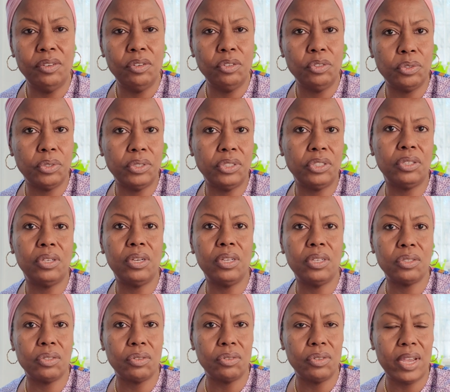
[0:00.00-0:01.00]

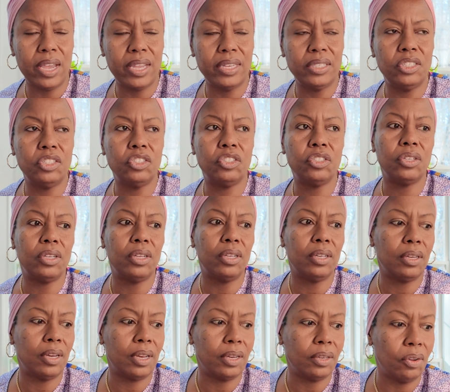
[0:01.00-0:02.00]
nutritionist or
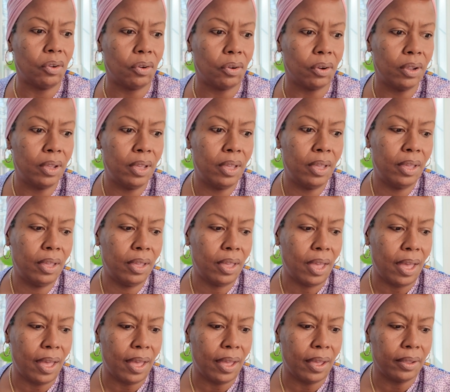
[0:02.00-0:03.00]
dietitian and your
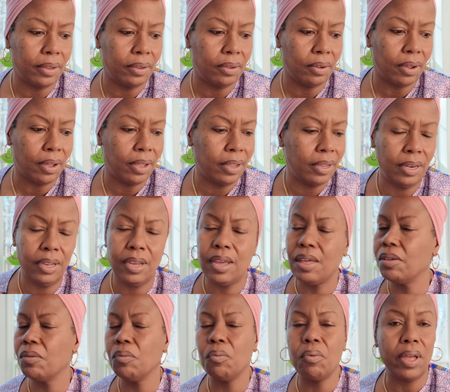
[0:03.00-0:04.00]
any
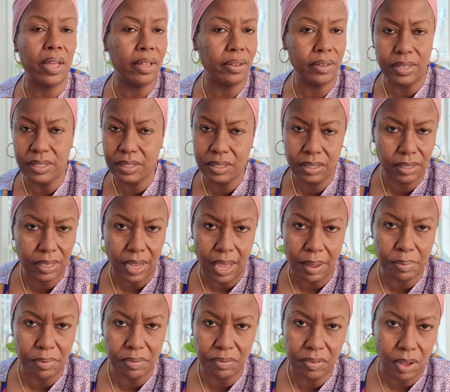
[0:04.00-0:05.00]
other wellness
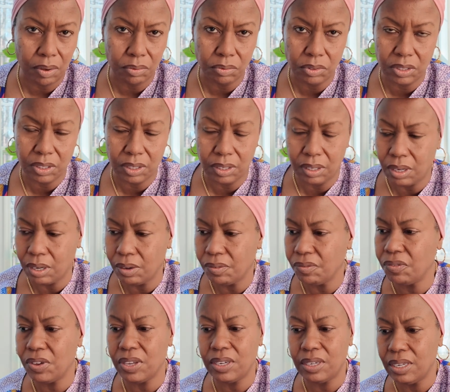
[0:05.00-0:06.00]
type of coaching, your
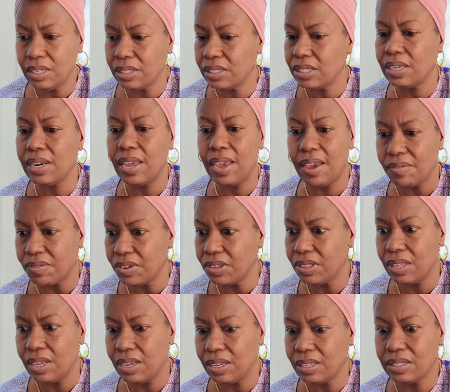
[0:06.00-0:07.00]
fitness and
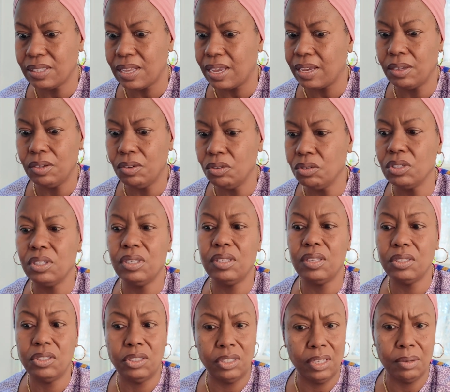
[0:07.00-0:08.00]
everything. It's like usually
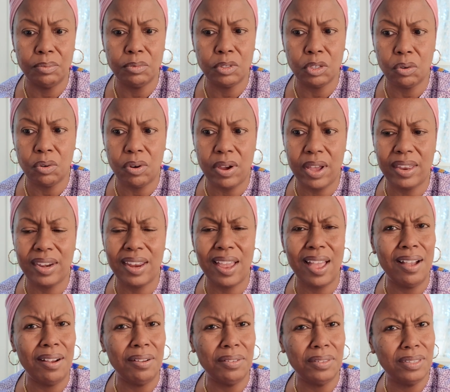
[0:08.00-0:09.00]
the gyms are crowded.
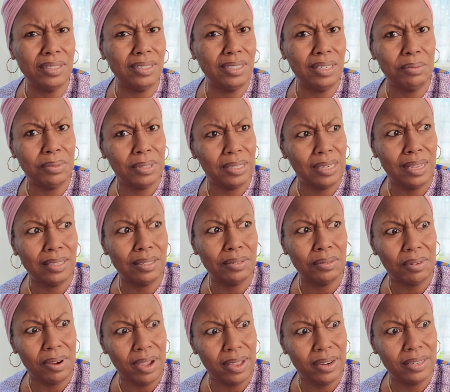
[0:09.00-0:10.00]
I heard the gyms are not so
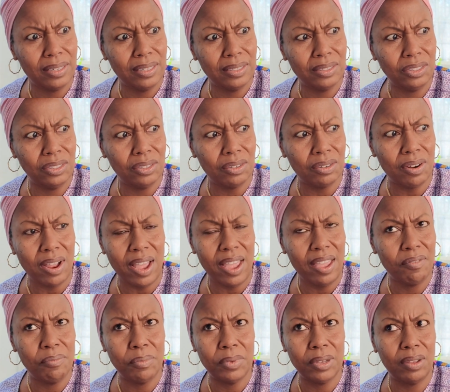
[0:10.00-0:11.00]
crowded this year though. I
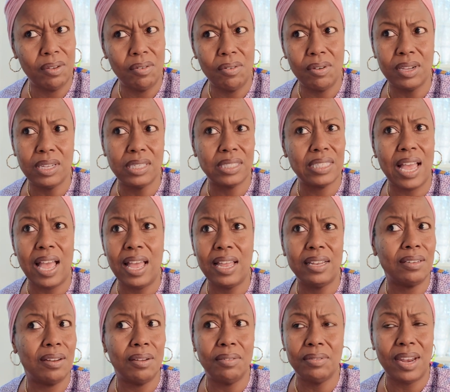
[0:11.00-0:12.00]
haven't been going because
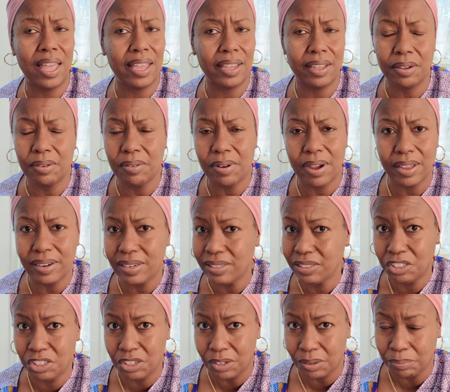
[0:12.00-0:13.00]
I don't like a
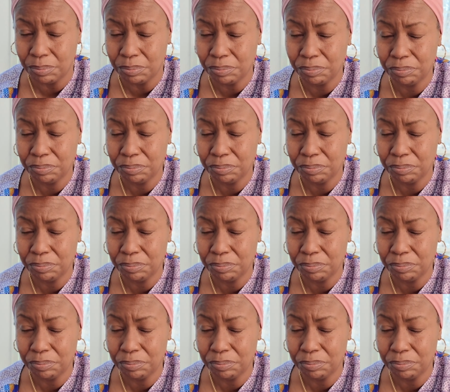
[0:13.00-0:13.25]
crowded gym.